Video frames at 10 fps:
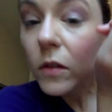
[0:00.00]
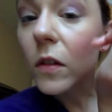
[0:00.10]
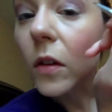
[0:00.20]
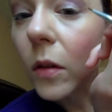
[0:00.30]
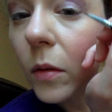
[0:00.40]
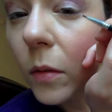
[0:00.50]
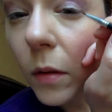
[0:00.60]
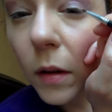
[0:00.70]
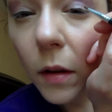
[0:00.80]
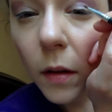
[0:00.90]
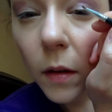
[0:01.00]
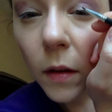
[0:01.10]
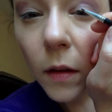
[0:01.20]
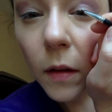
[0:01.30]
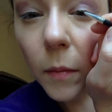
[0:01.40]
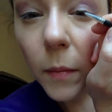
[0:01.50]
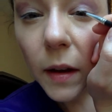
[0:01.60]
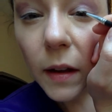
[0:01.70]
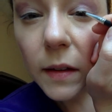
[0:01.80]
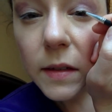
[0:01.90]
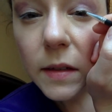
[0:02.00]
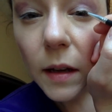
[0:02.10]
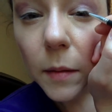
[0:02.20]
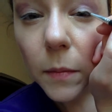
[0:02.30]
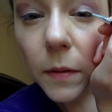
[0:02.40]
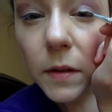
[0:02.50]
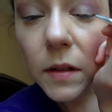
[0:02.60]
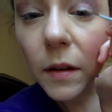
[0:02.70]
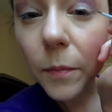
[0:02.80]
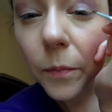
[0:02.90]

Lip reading: to my next step. So